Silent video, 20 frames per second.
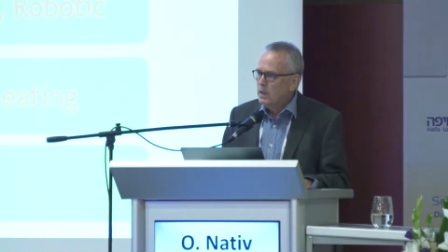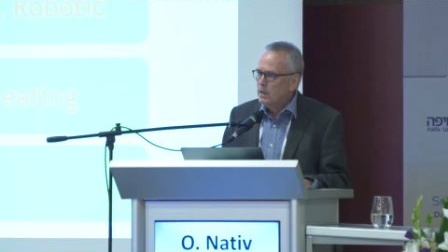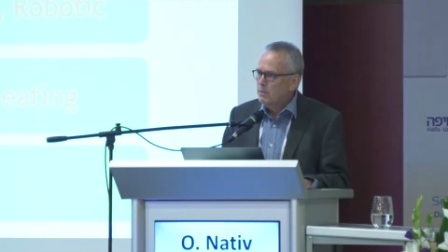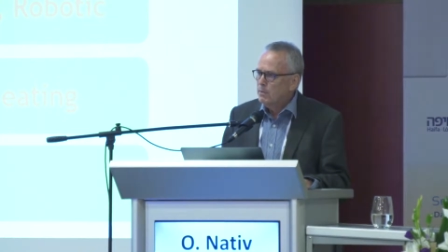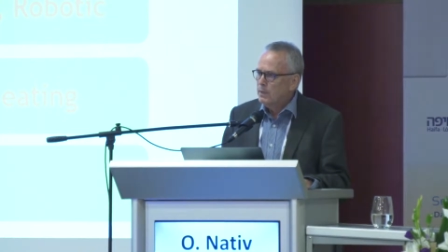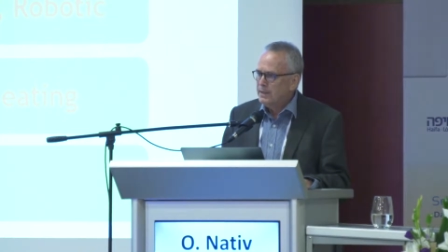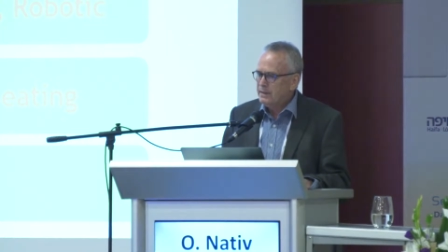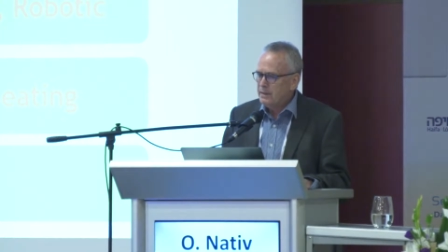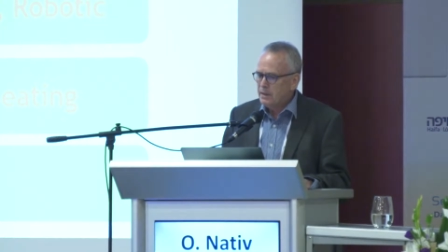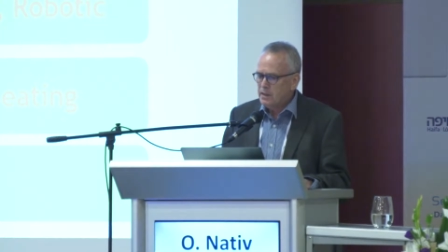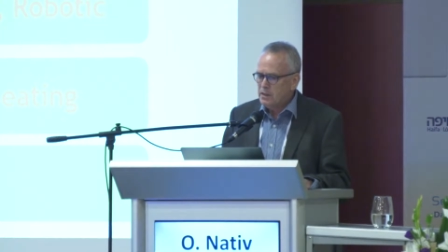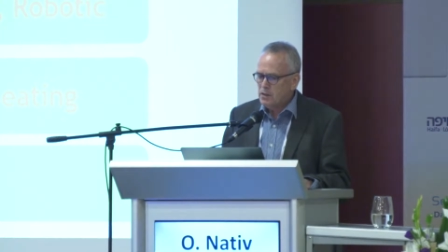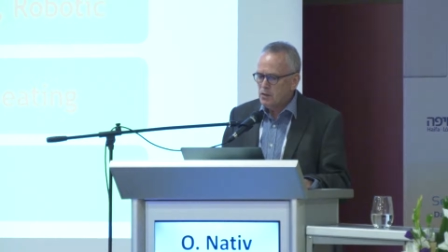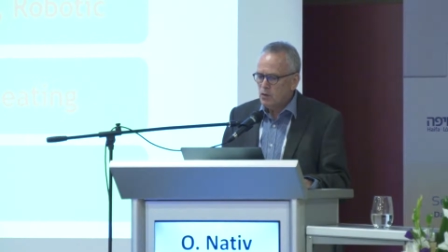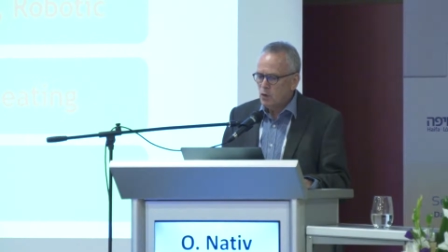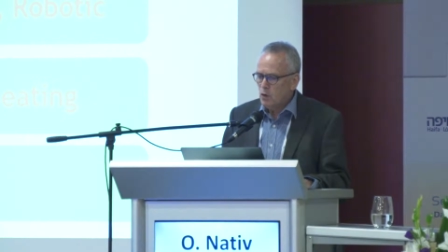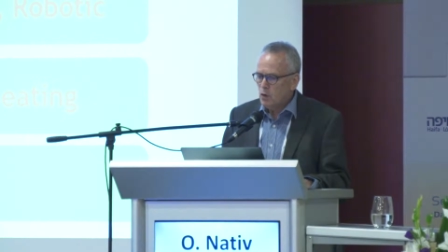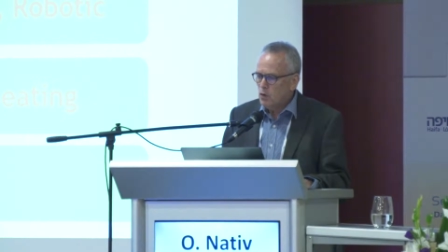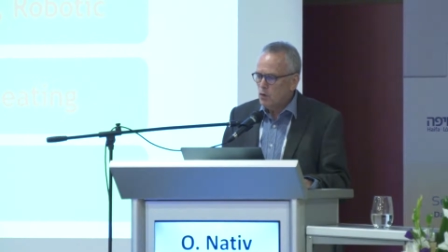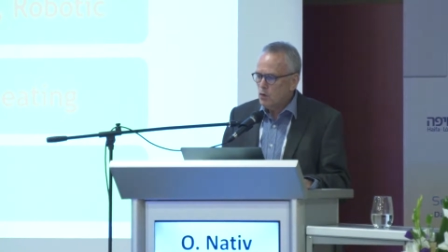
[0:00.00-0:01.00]
But this
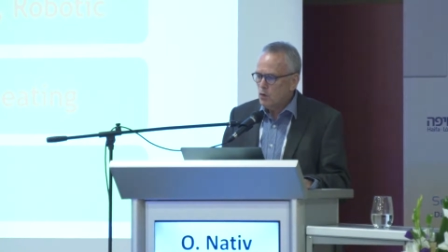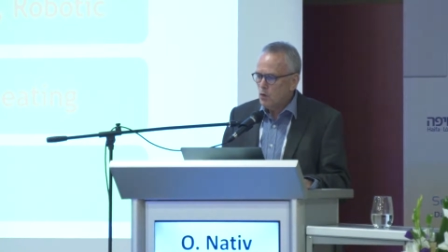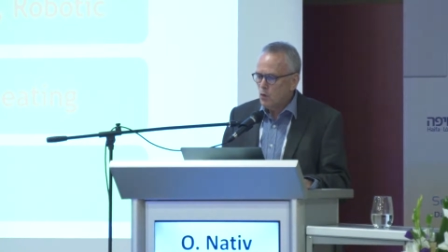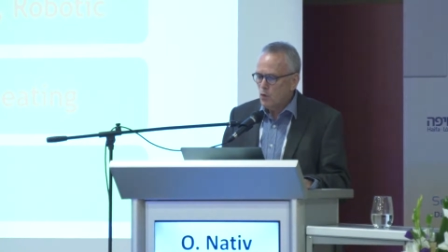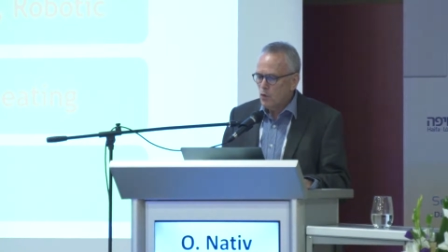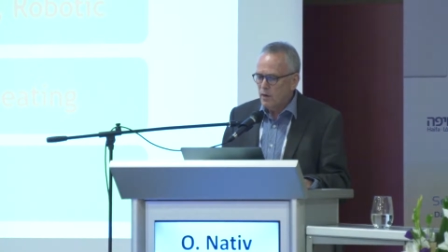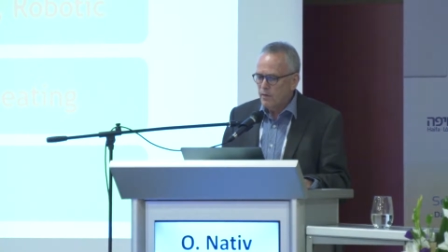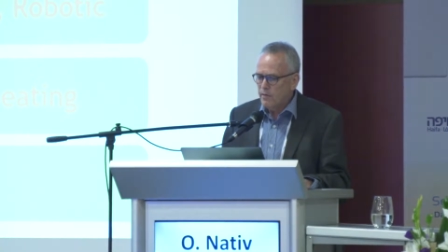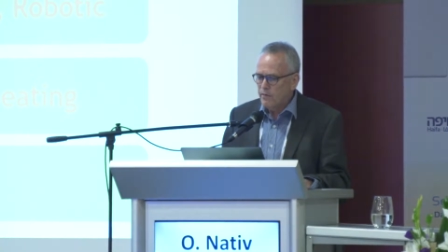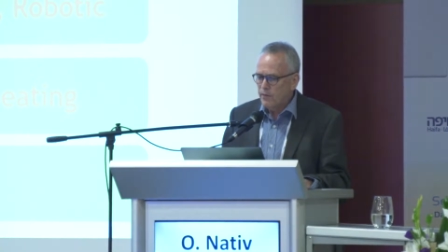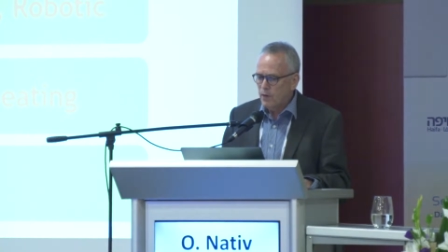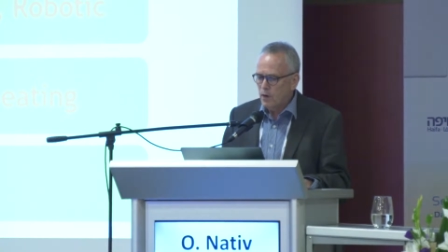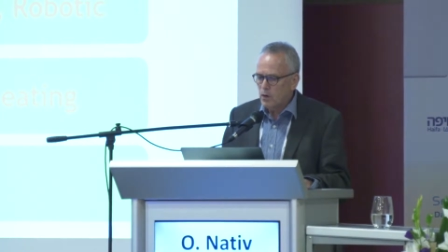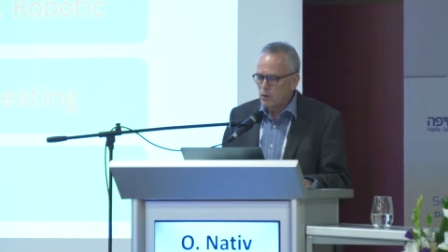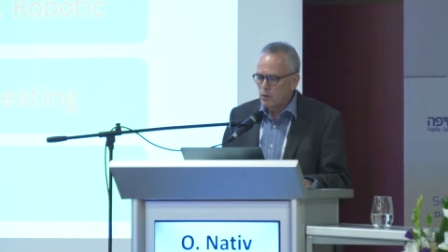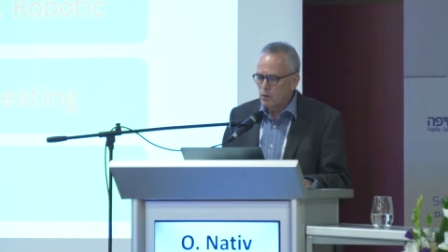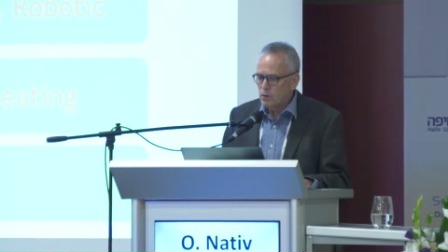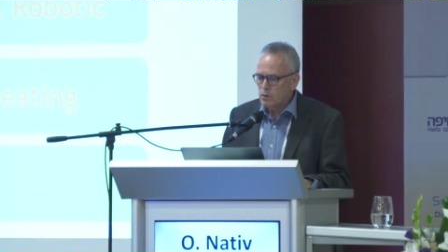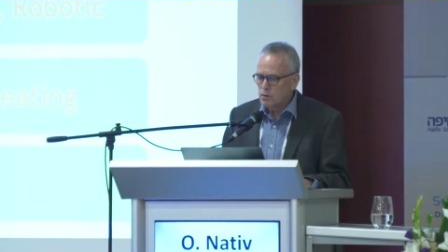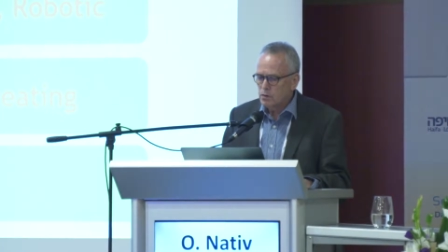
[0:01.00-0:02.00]
talk will
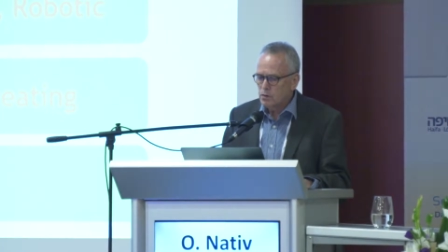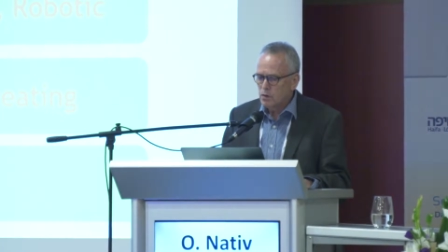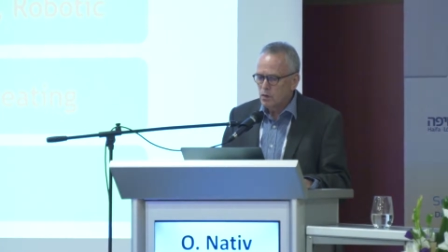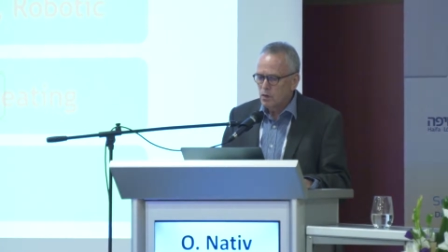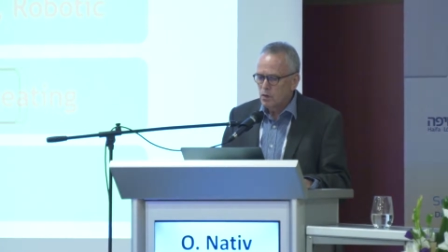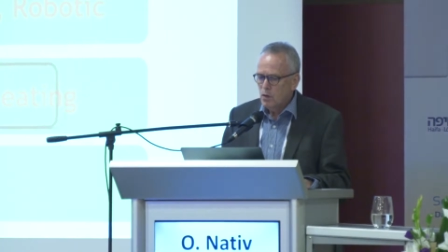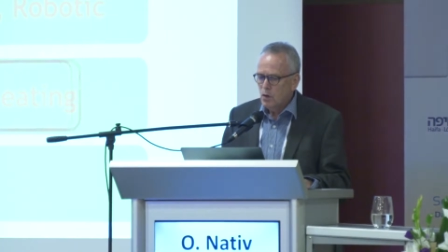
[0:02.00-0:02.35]
focus